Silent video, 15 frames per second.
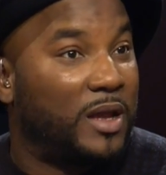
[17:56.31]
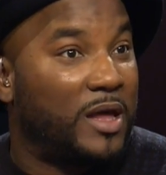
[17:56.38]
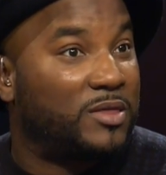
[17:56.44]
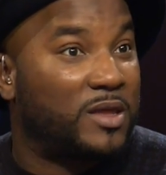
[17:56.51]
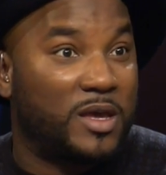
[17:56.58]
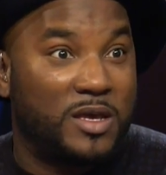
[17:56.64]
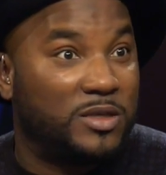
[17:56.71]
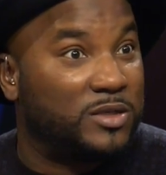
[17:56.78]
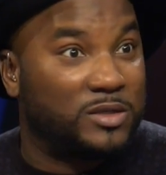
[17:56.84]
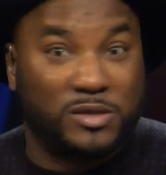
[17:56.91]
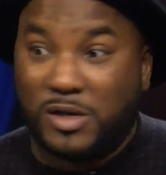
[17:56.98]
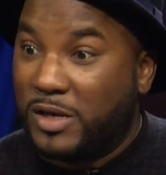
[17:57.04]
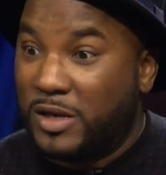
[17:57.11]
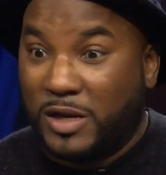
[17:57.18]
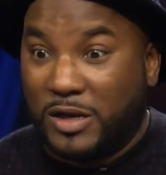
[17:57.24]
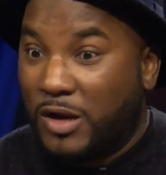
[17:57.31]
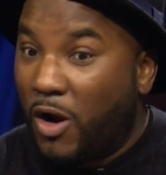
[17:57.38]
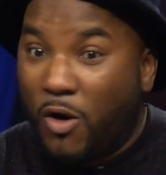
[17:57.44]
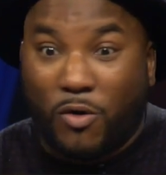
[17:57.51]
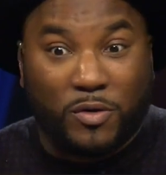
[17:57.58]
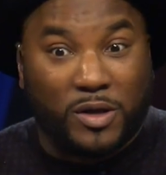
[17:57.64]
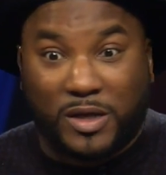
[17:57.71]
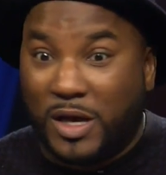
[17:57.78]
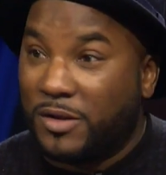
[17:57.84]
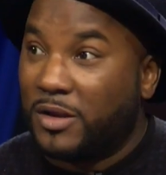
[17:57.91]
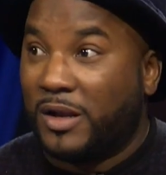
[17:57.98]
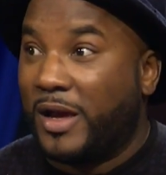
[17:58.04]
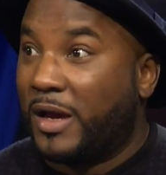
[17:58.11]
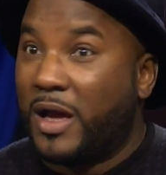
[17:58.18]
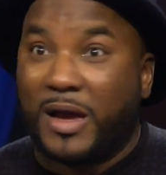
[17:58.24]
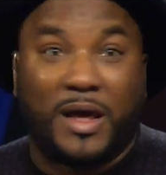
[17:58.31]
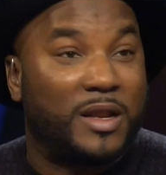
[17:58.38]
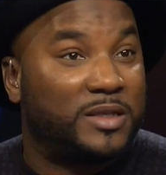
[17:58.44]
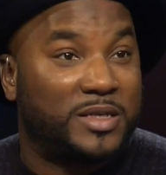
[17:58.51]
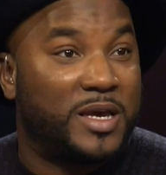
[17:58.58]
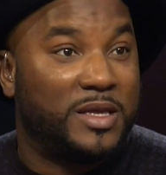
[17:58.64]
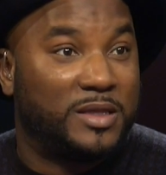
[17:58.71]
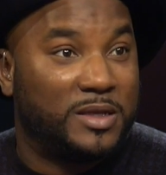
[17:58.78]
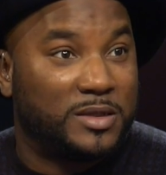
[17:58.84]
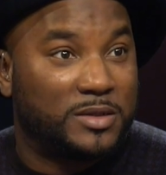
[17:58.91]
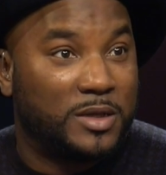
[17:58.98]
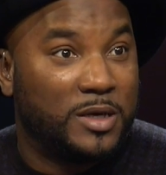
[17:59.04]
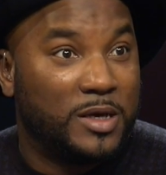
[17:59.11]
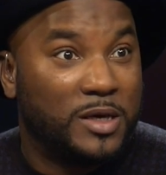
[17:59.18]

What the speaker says: I think he's just looking at it all together, like, I got to take this.